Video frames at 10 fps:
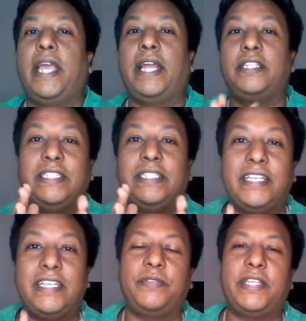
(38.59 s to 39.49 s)
and
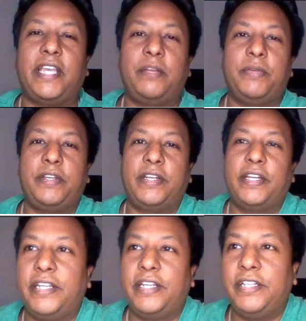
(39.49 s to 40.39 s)
CSV can be
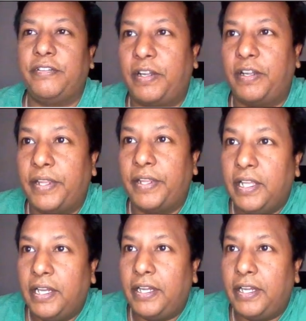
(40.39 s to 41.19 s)
written in different way.